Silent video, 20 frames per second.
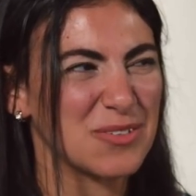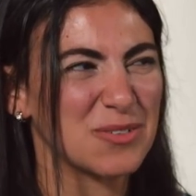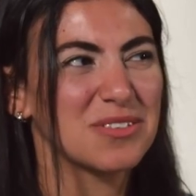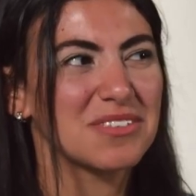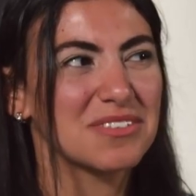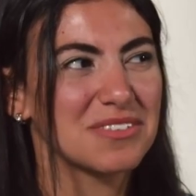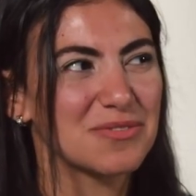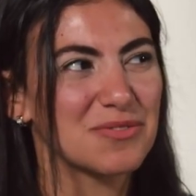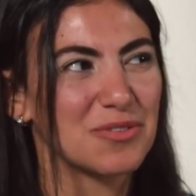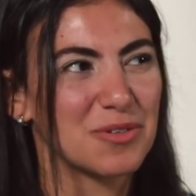
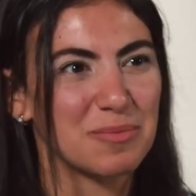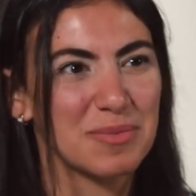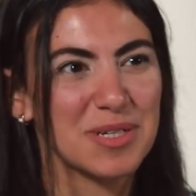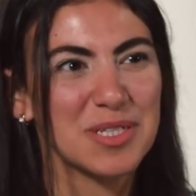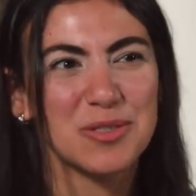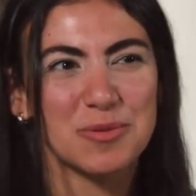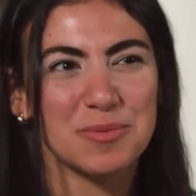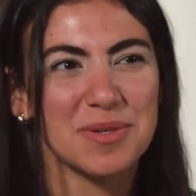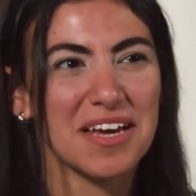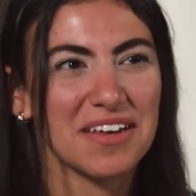good for
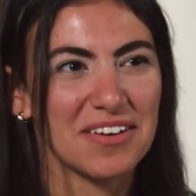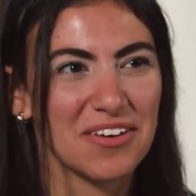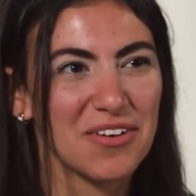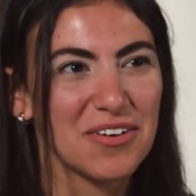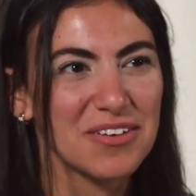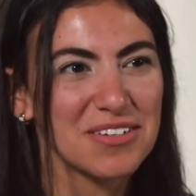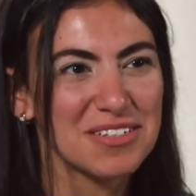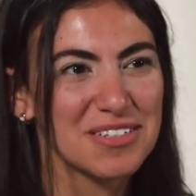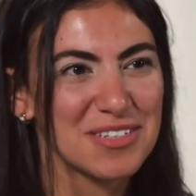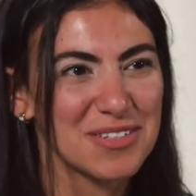me to be a
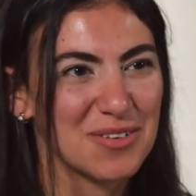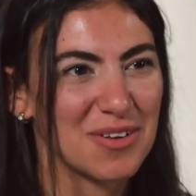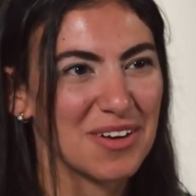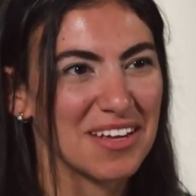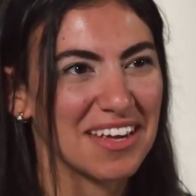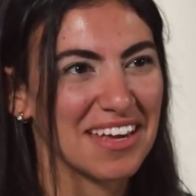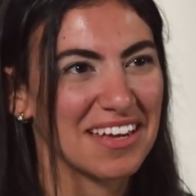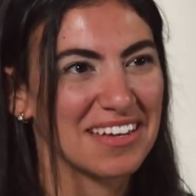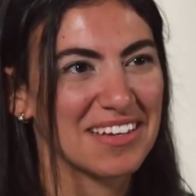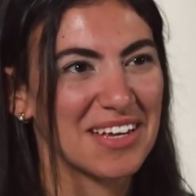nurse so
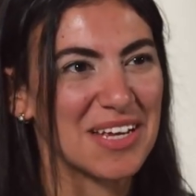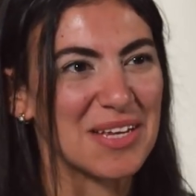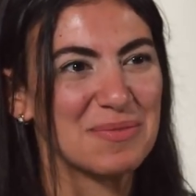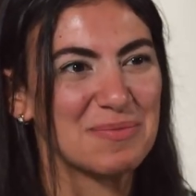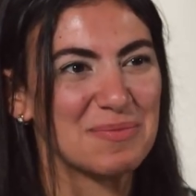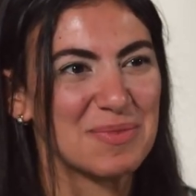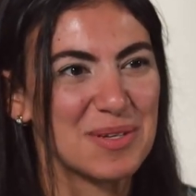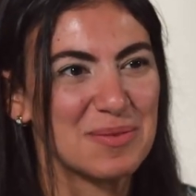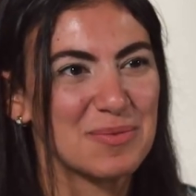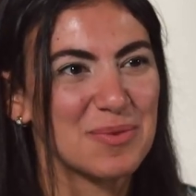I can
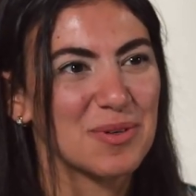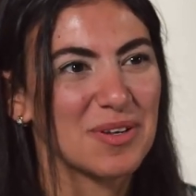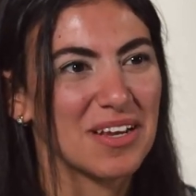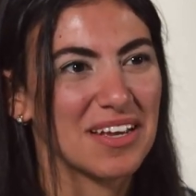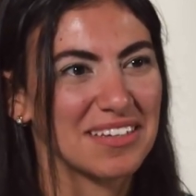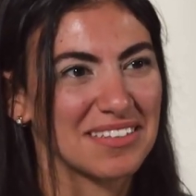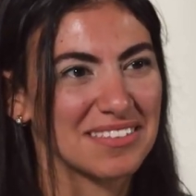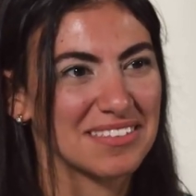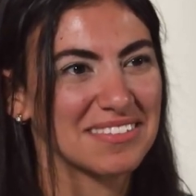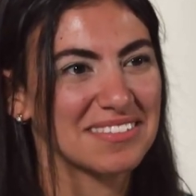help people
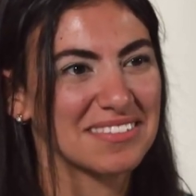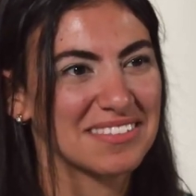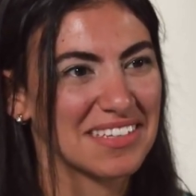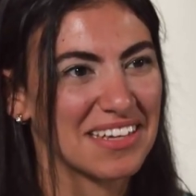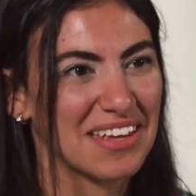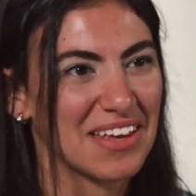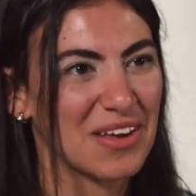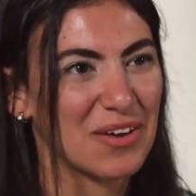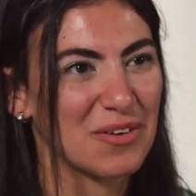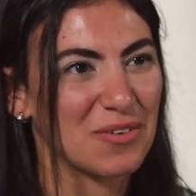and
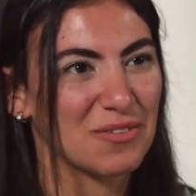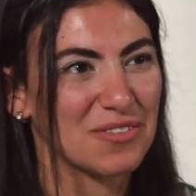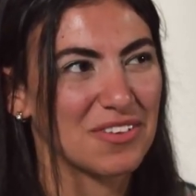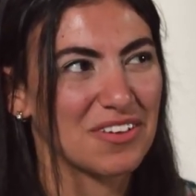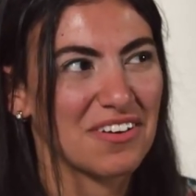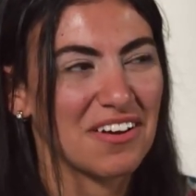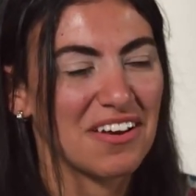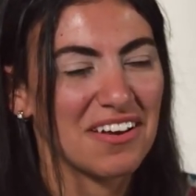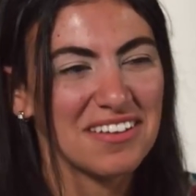take care of their